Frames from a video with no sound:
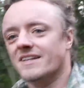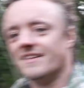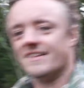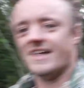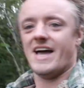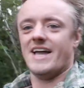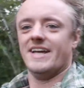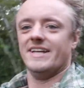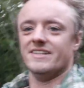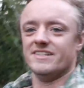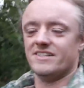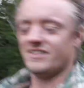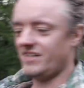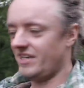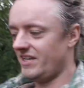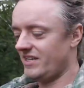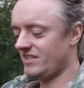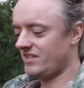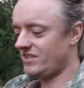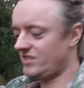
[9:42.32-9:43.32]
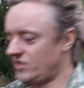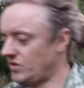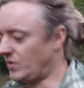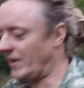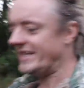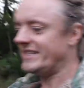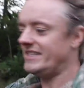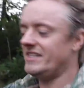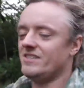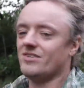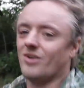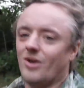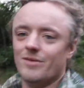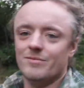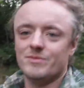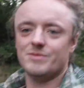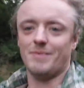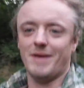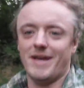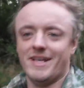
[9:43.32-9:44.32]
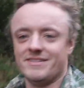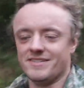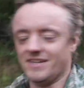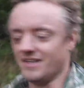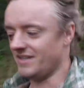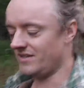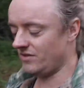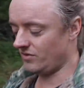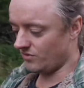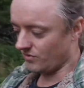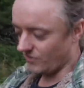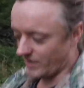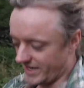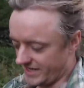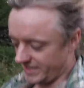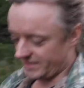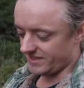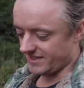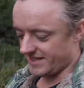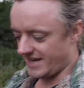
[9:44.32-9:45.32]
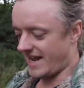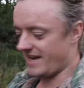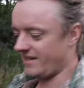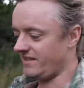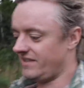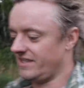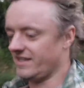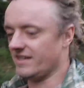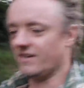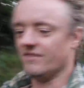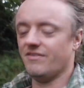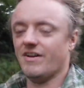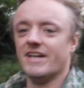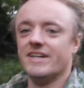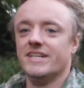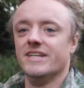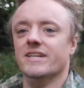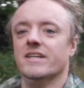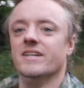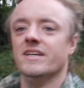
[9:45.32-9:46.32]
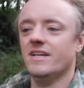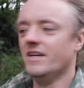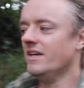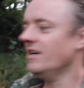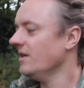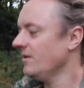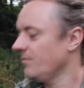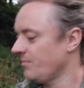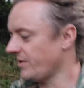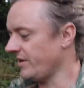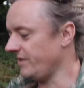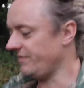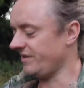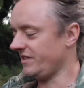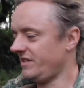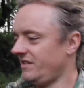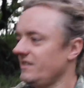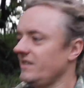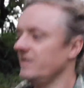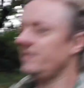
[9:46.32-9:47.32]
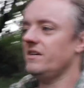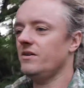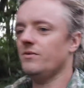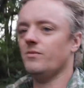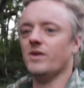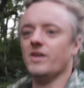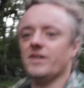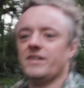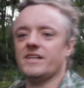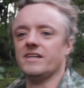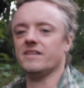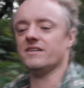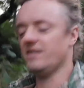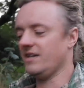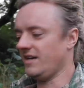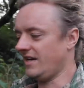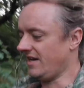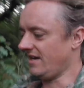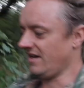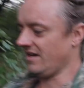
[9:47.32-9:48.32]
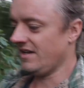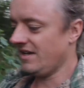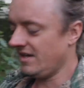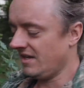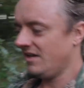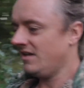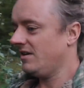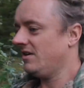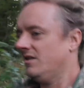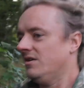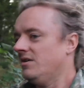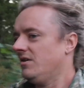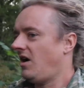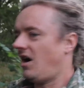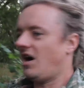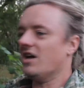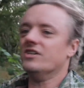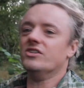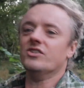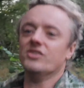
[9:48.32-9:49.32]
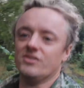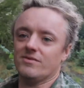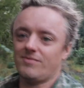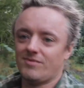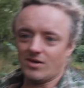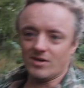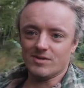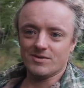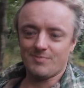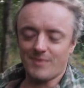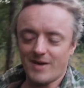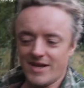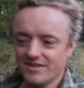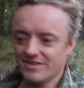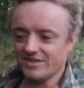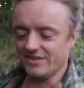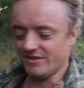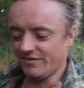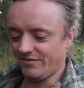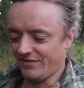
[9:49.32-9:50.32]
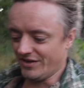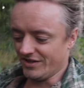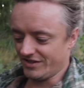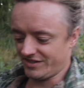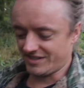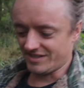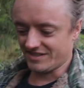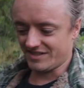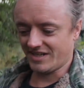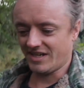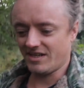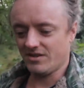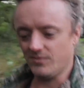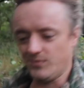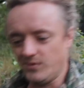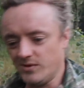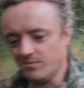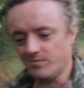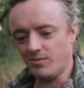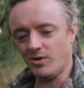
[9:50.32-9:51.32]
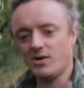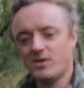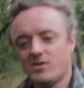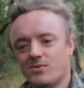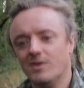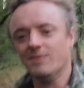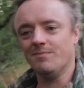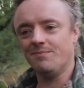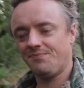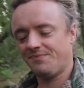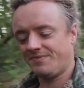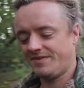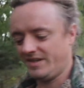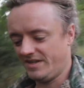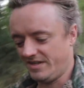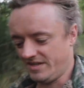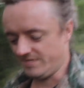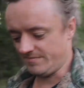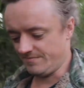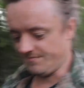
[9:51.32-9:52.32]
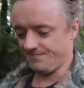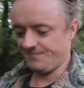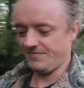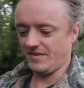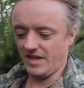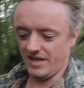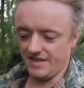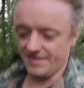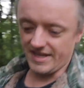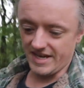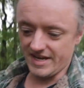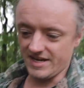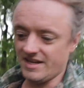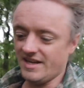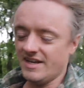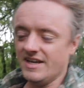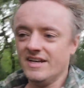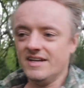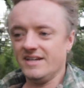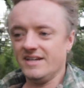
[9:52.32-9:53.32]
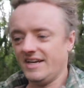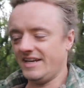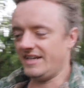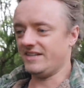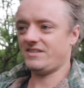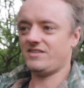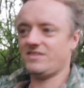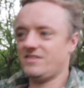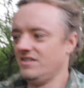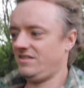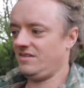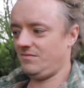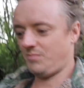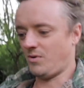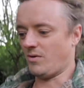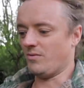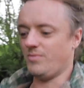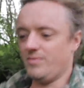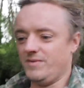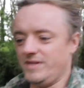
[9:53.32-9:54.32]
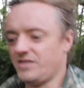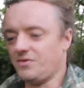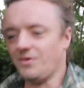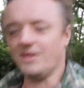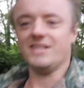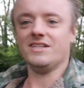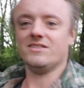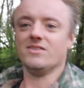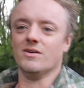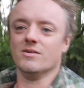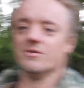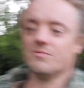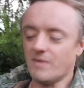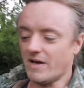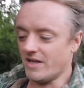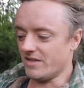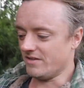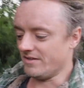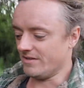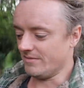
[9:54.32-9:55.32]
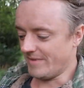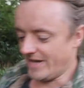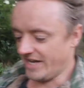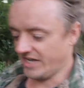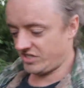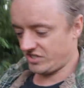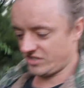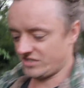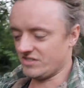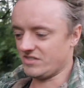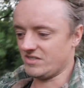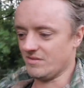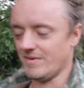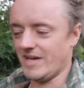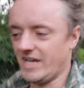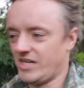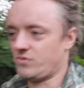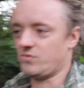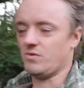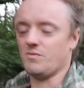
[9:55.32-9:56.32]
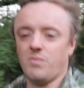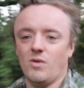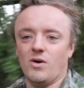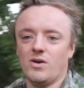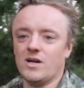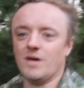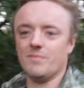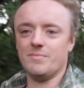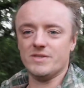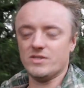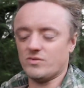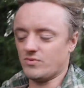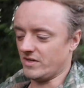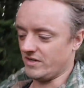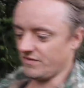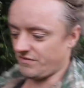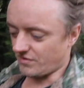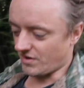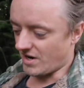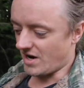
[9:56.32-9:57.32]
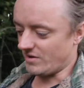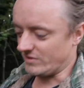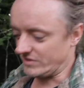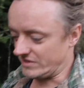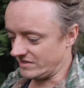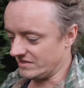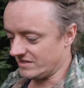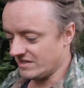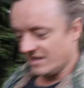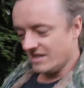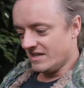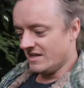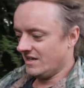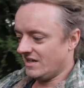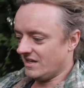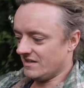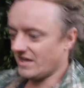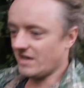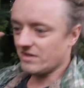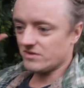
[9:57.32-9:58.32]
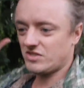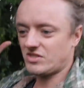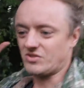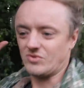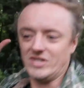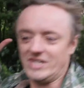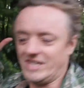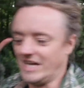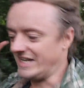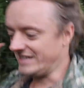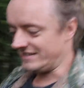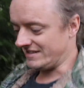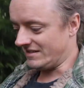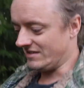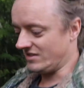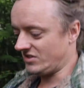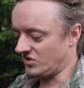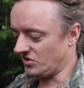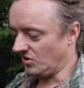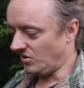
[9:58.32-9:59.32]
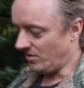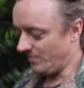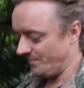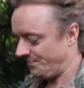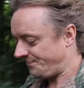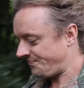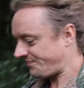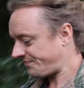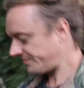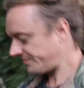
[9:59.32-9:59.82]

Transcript: that is 20 times better already than anything I've had here previously working uh, hundreds of times better than the first intake, the wooden box one. Um, and then it's probably 20 times better than the mesh because the mesh would block up in 24 hours and, and that was three days in a storm